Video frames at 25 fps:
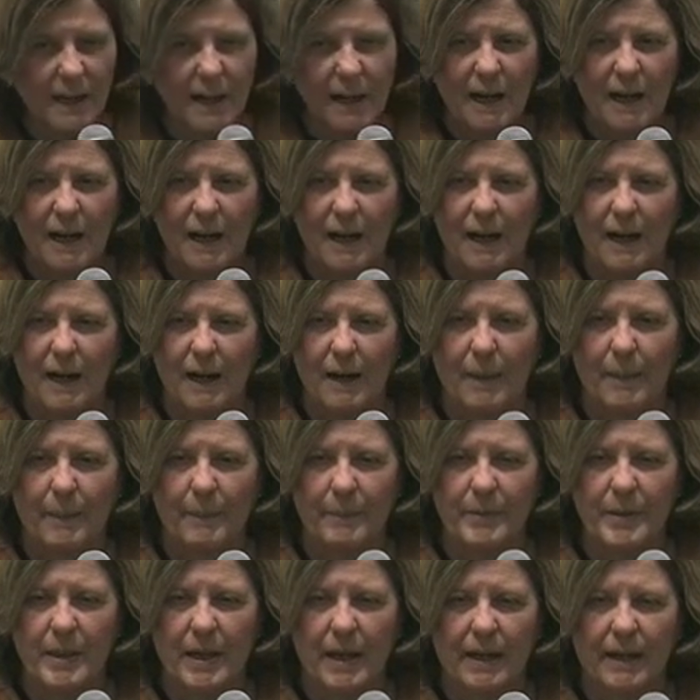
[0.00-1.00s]

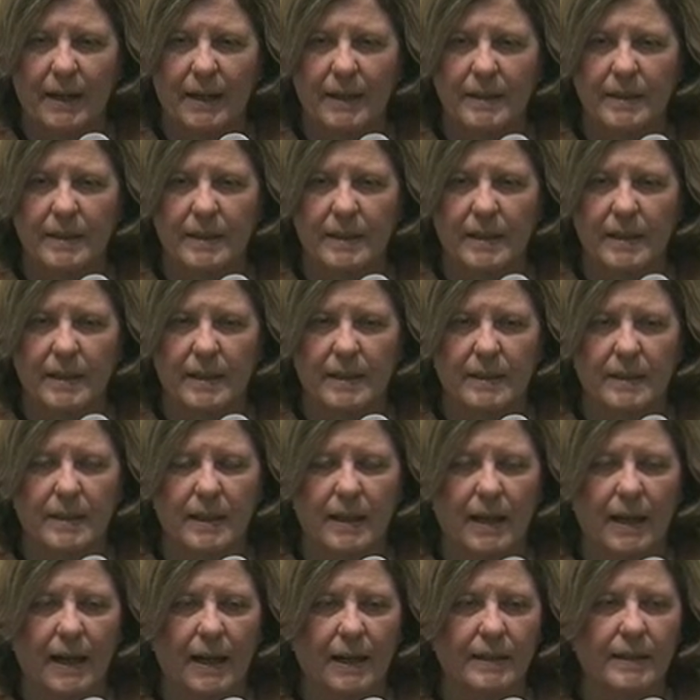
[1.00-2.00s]
that I think
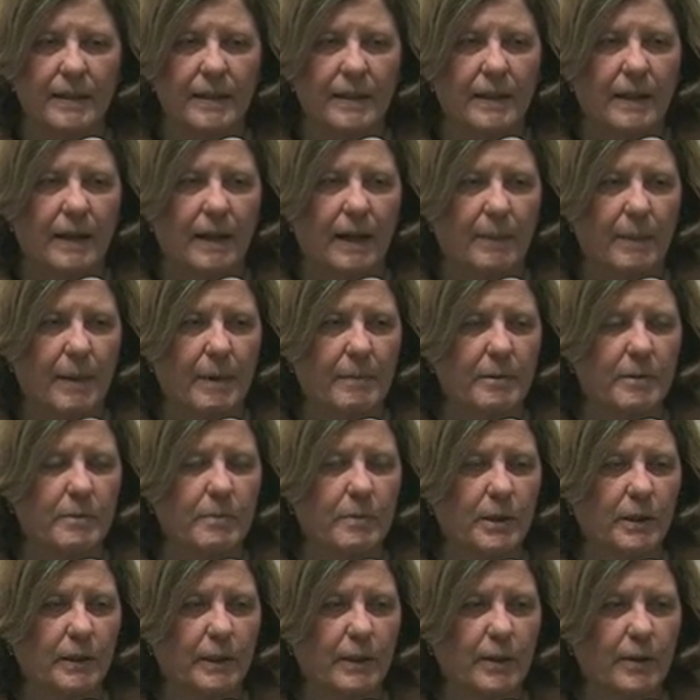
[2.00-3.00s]
that I would
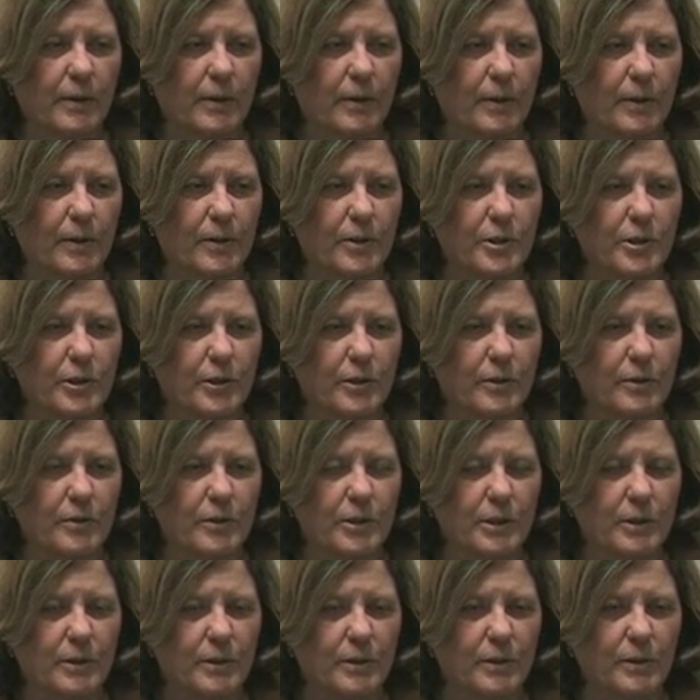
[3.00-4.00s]
really urge you
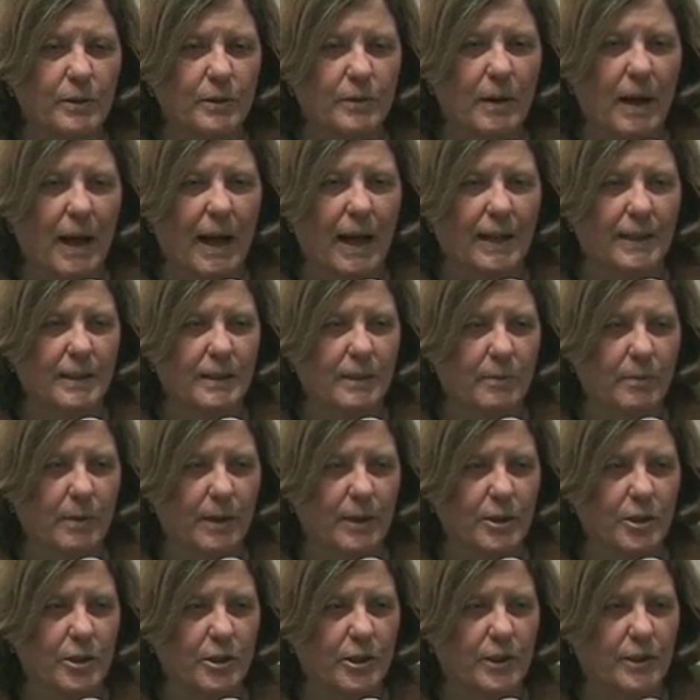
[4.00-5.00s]
to ask
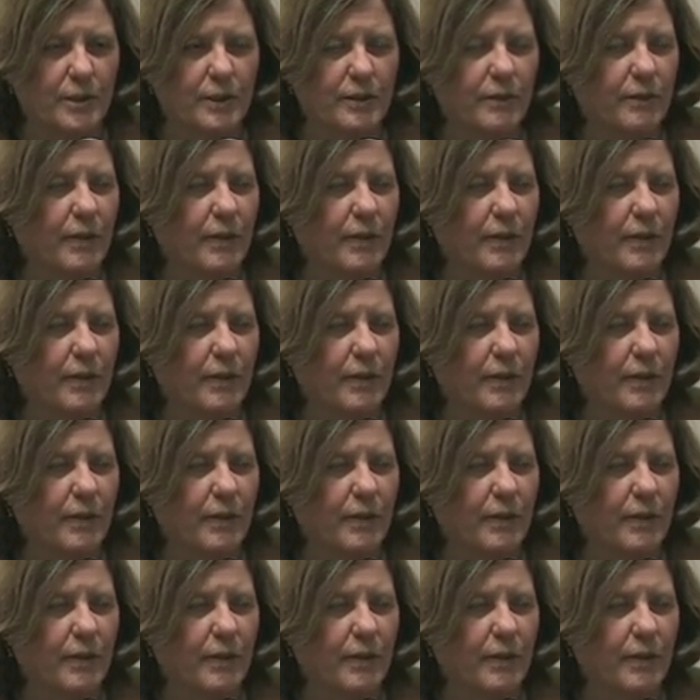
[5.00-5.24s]
questions,